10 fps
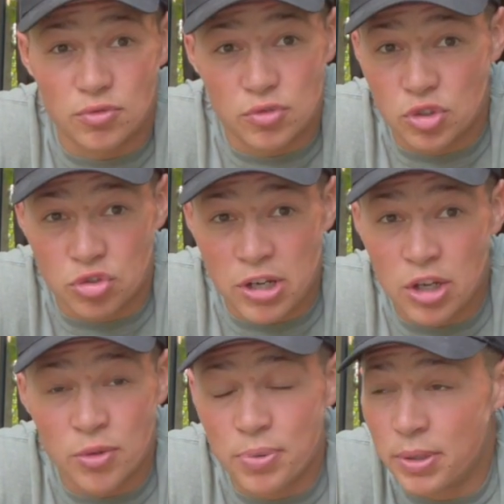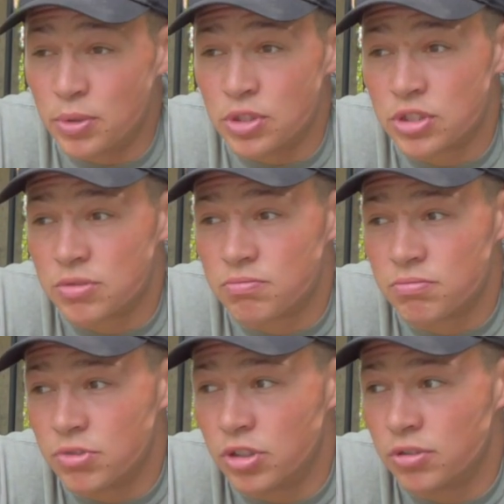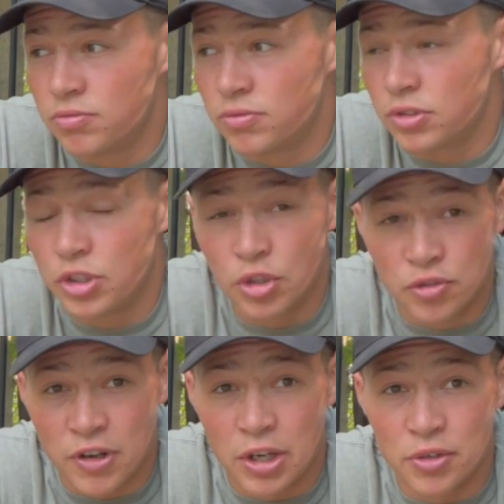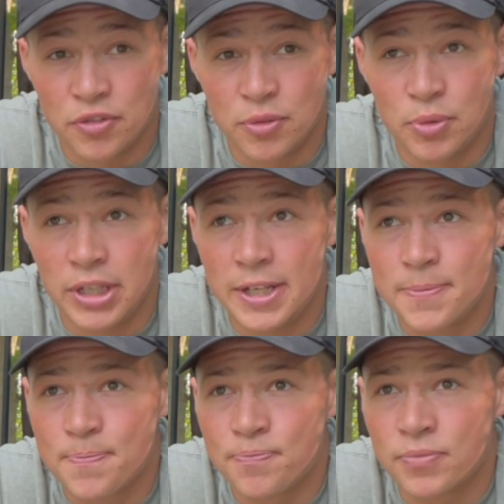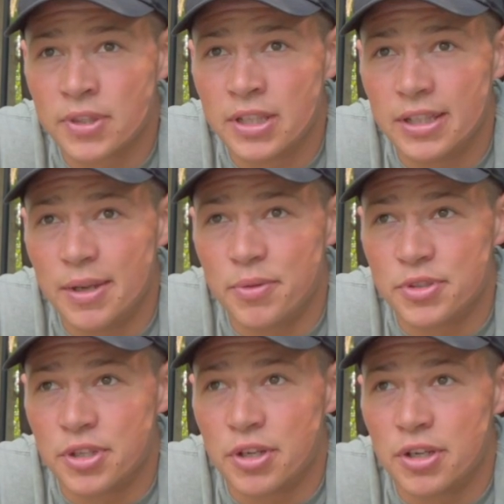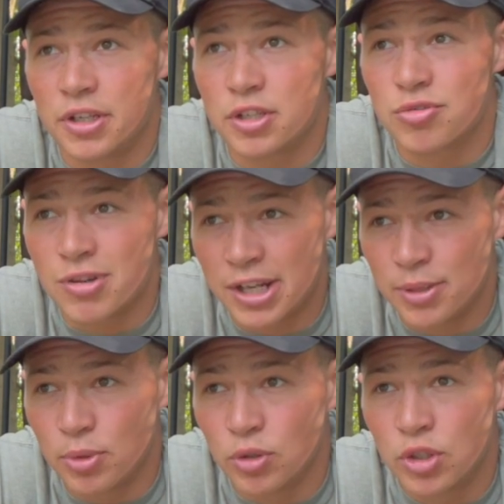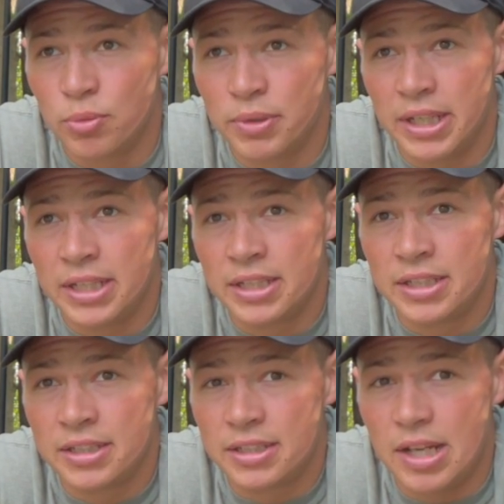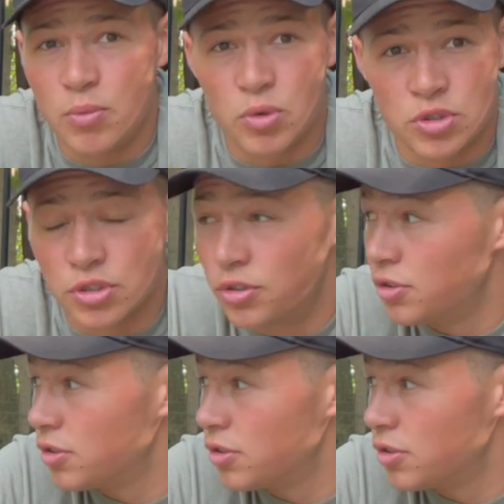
straight up, it was good value for money. It was a creditable company. It wasn't